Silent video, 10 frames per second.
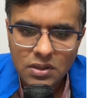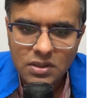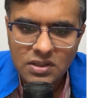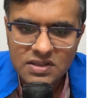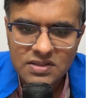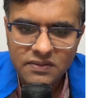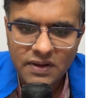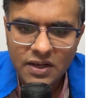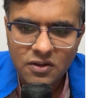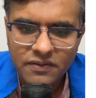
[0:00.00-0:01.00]
This is the
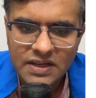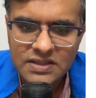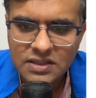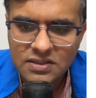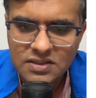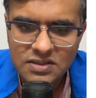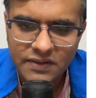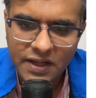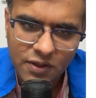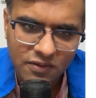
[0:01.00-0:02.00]
value of x and this is the
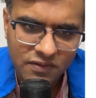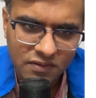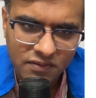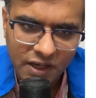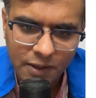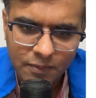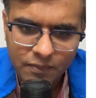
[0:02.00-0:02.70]
value of y.